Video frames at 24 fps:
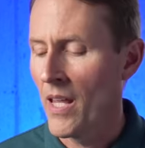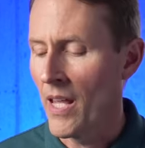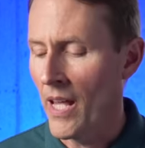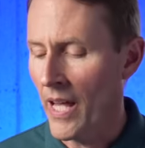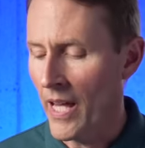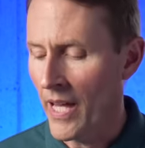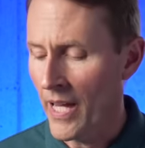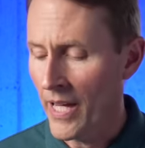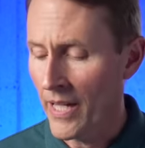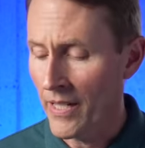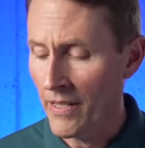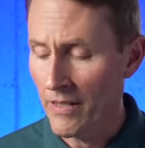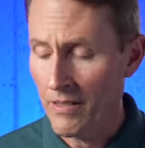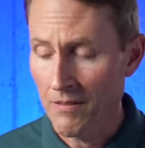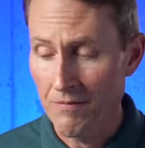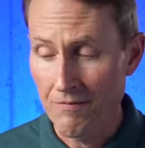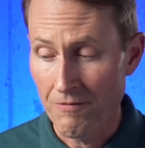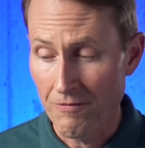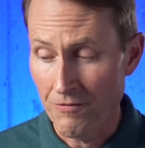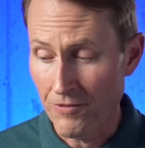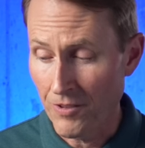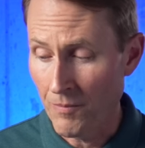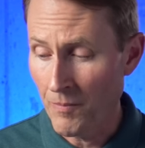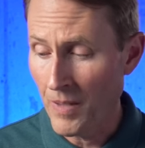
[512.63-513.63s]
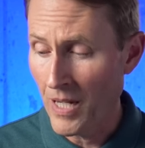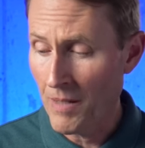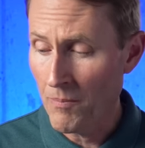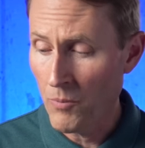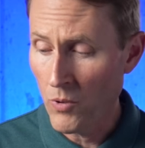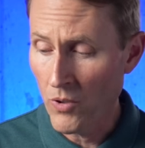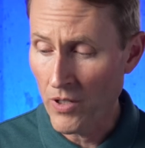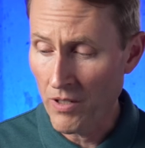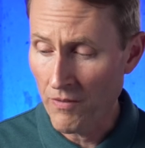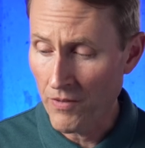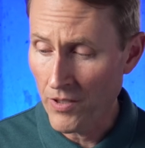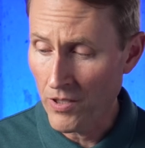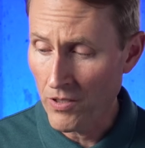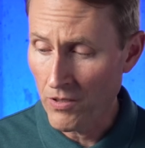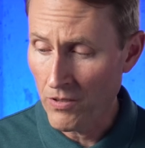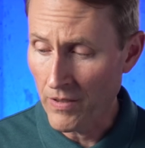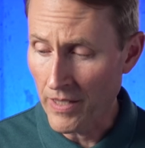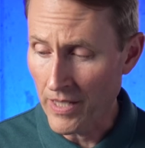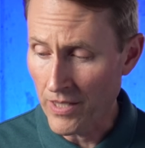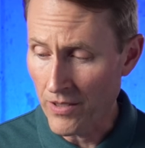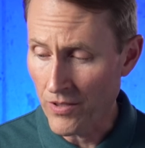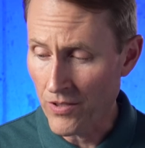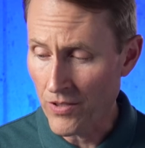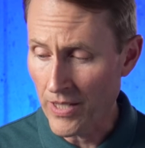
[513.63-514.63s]
And from my point of view,
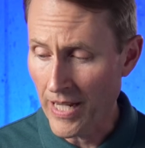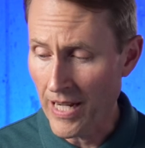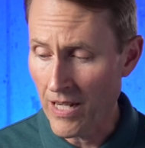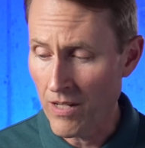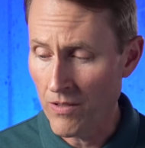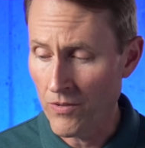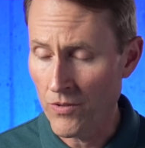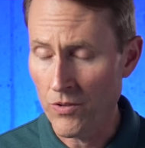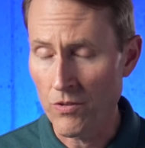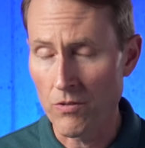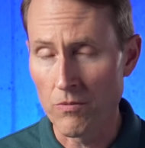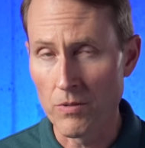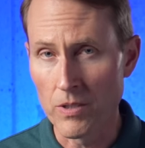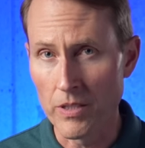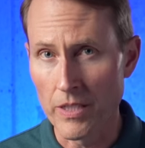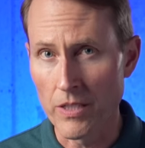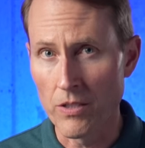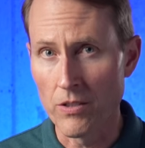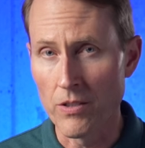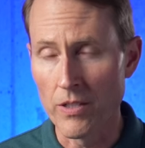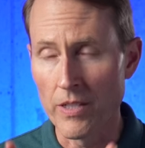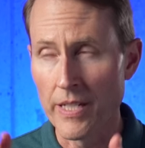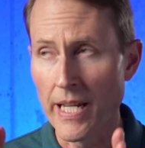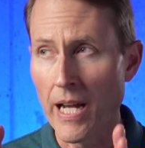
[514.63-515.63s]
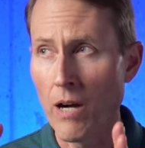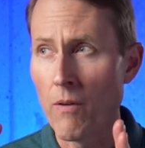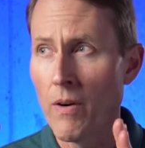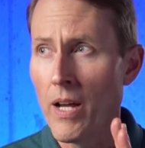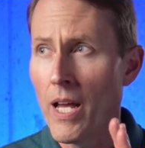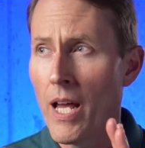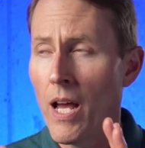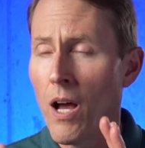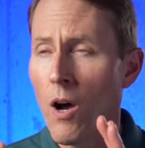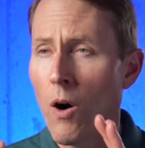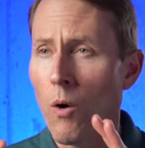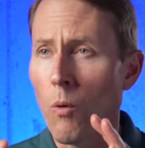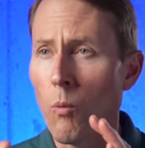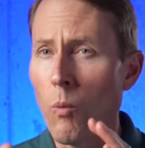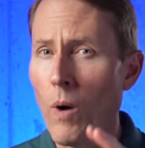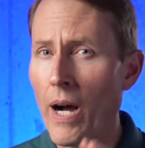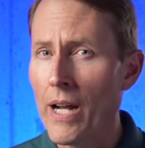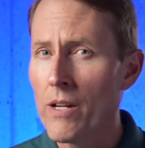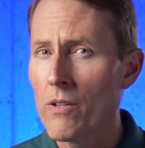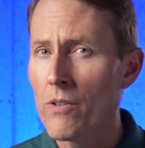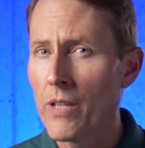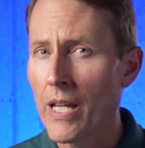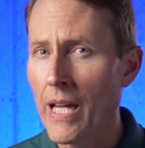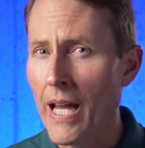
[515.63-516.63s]
it sounds really good. Now, why
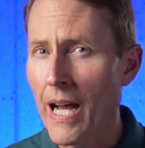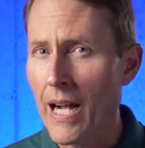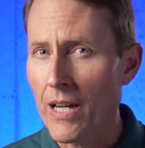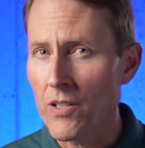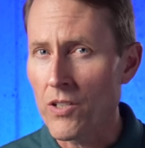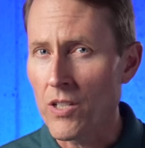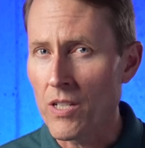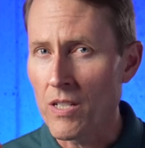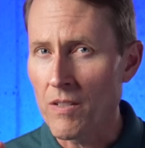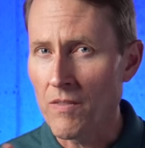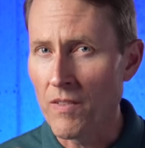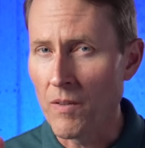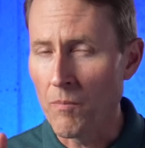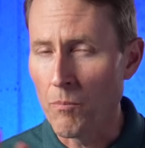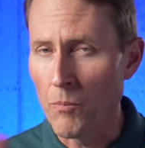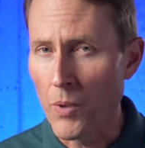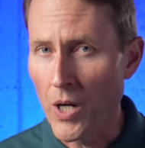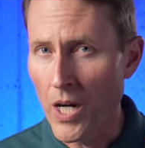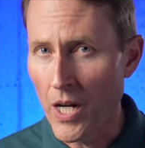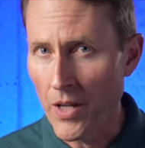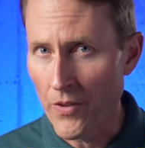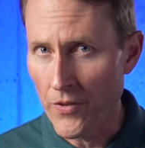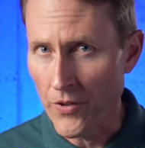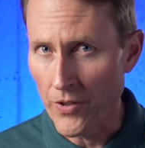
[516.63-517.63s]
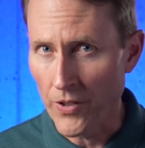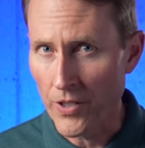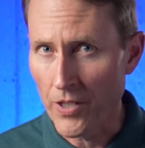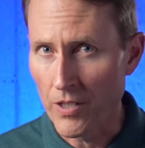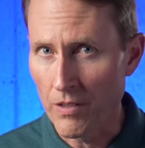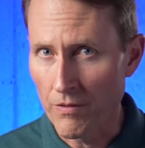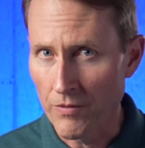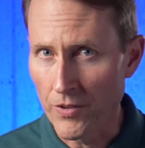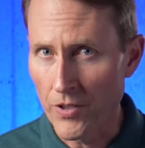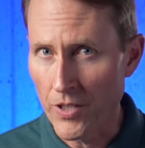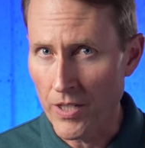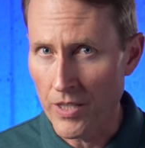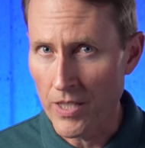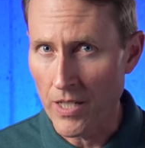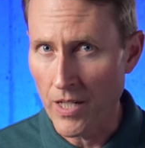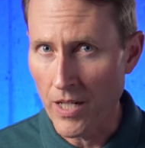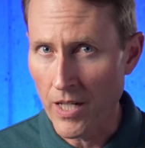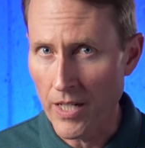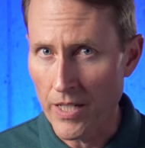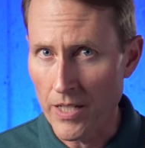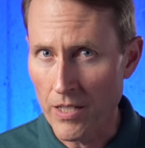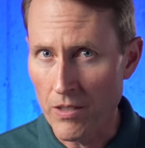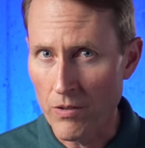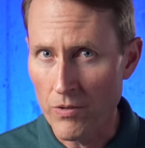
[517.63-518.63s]
do they actually even bother converting the
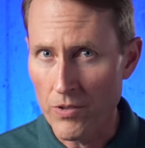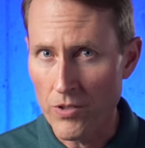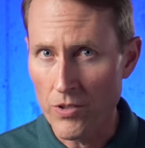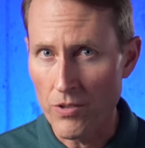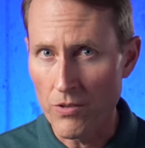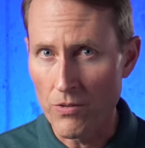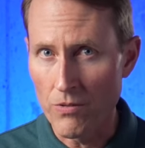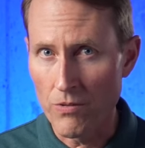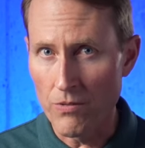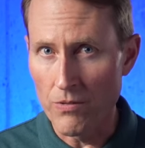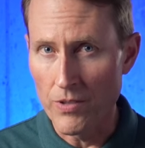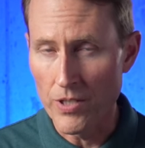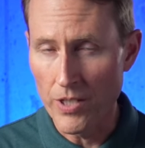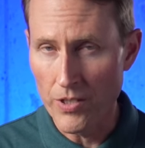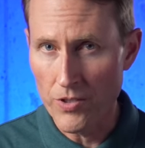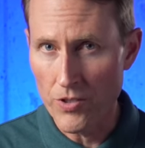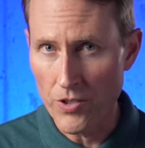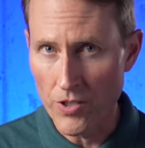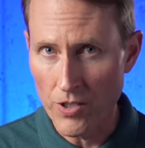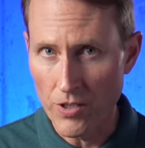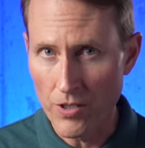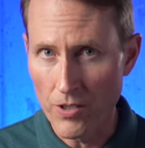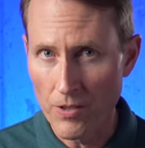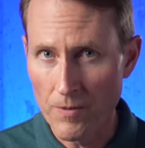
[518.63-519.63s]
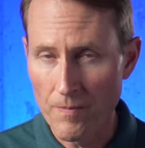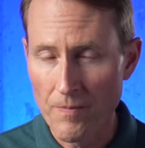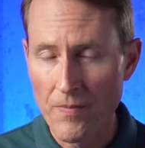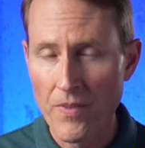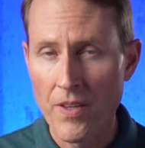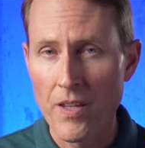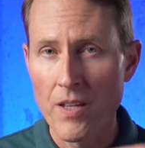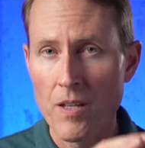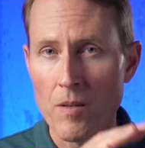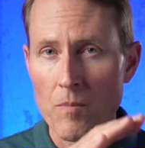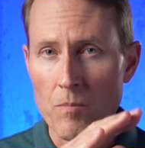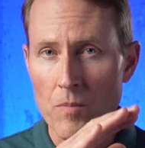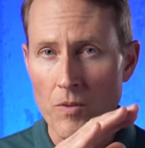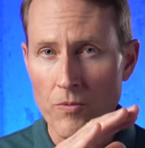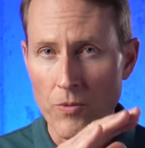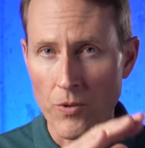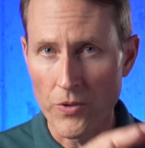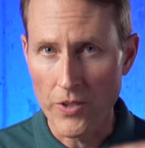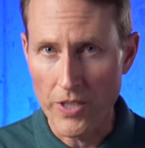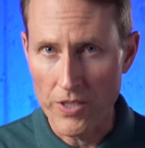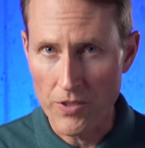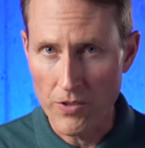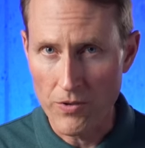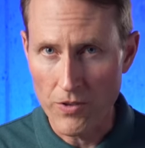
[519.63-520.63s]
audio to digital before
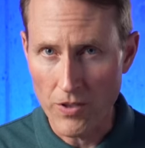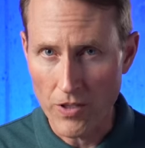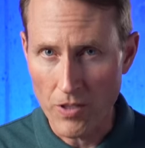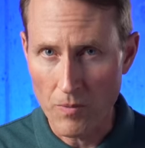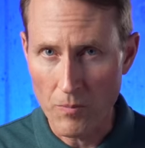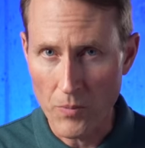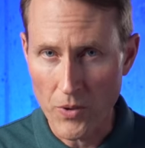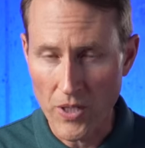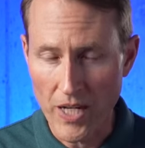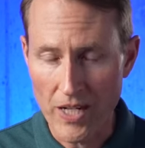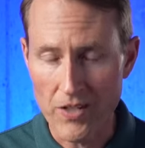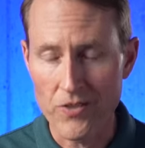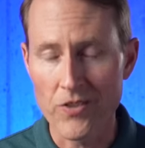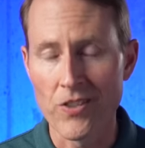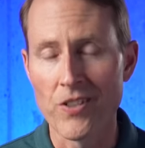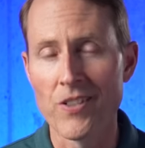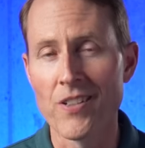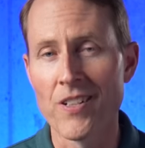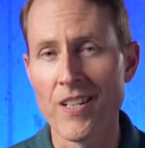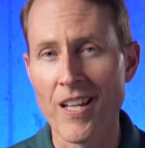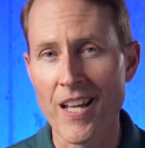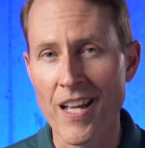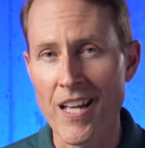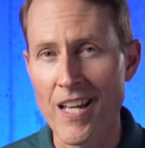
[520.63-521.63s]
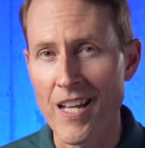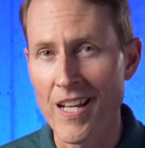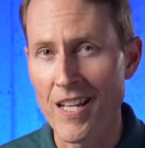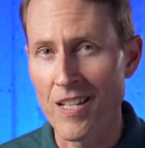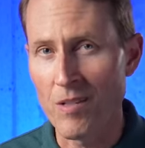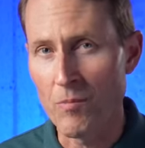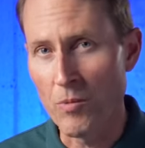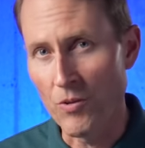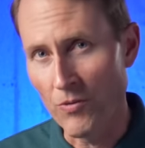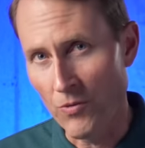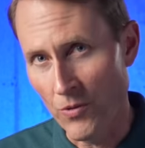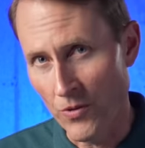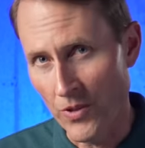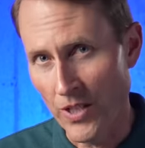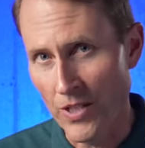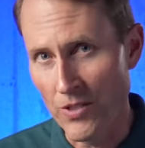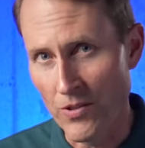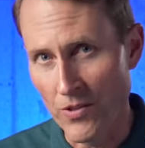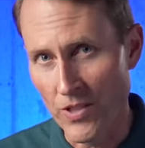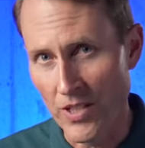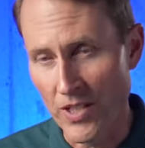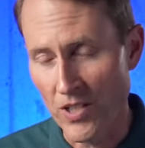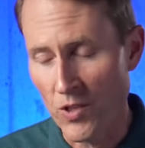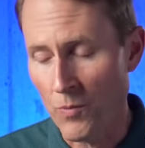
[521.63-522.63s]
they do the compression and before they
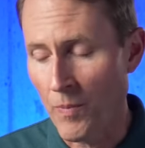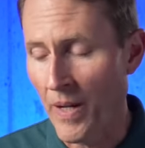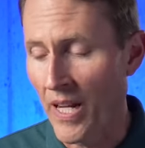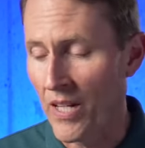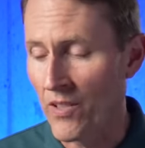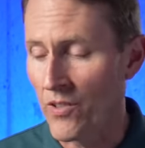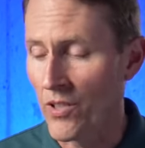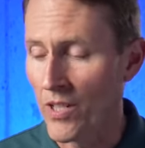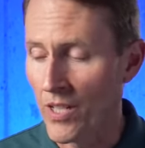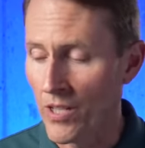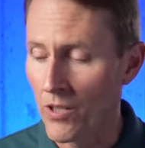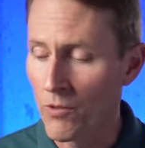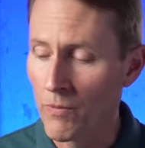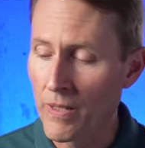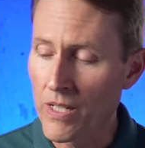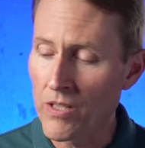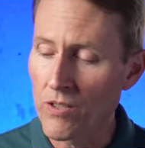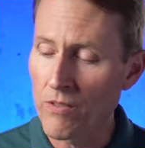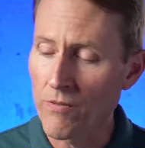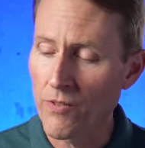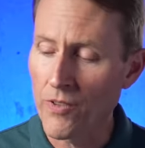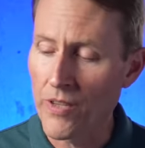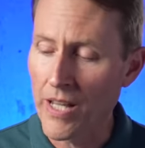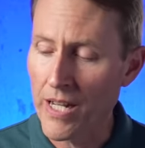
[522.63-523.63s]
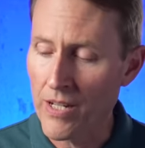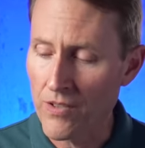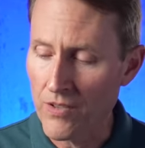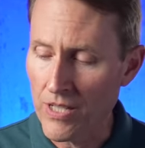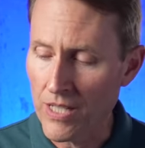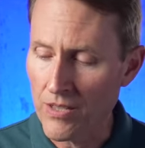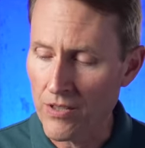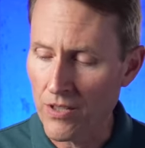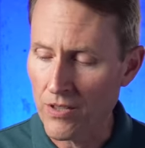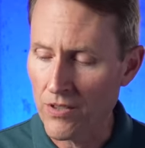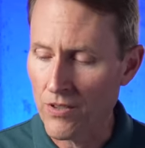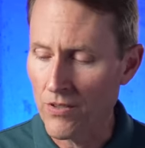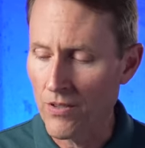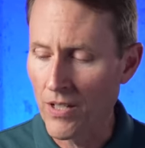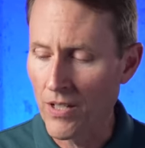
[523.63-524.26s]
do the expansion? And the reason for that is that's a